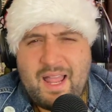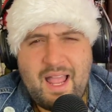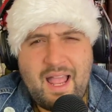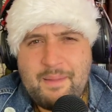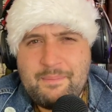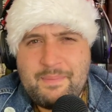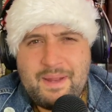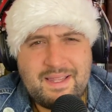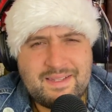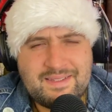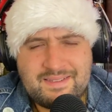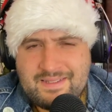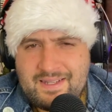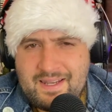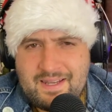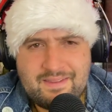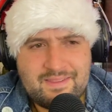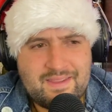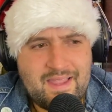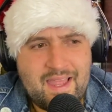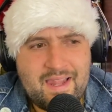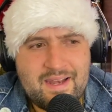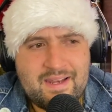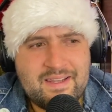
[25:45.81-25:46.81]
I'm not
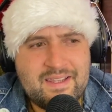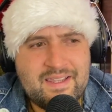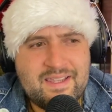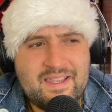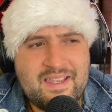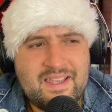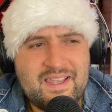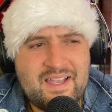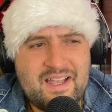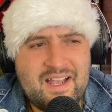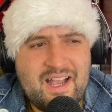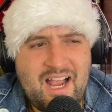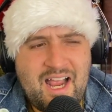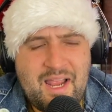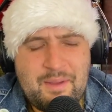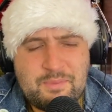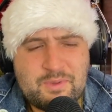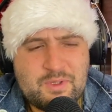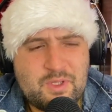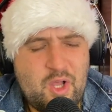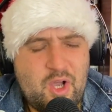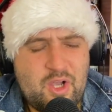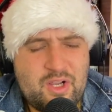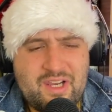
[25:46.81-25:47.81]
saying that
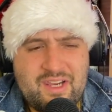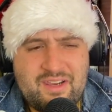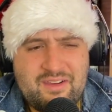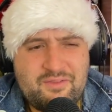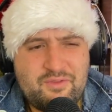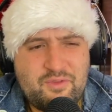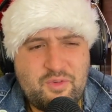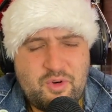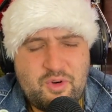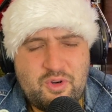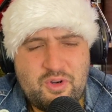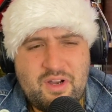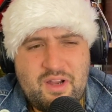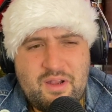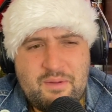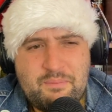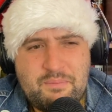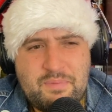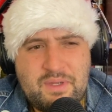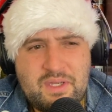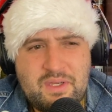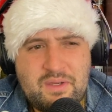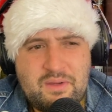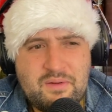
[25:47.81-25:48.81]
I'm longing for
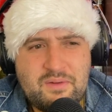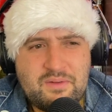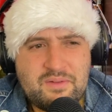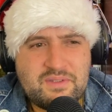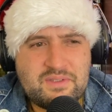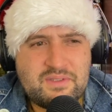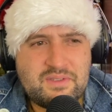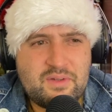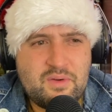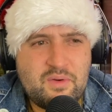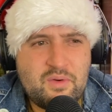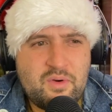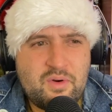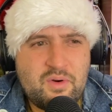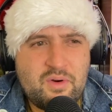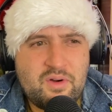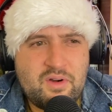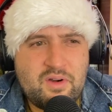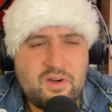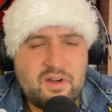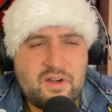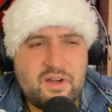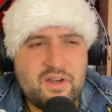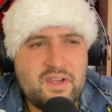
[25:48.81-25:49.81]
abuse
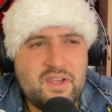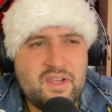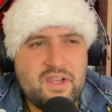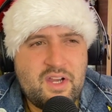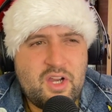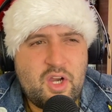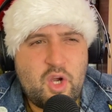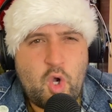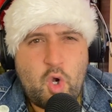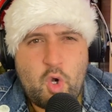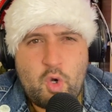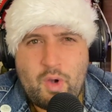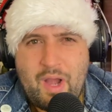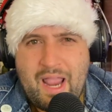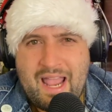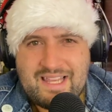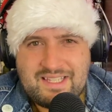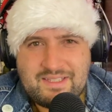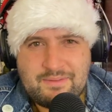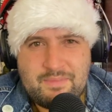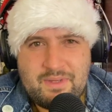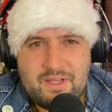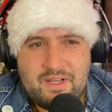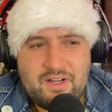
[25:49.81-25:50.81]
or
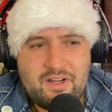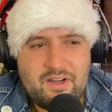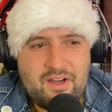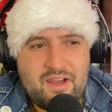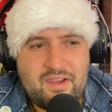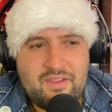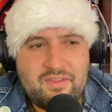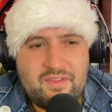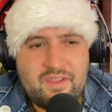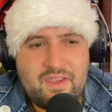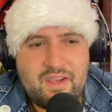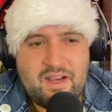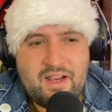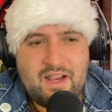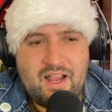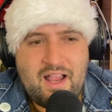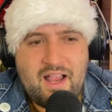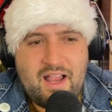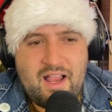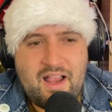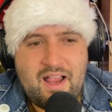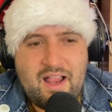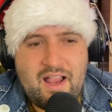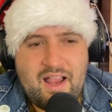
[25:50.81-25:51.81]
harassment or anything.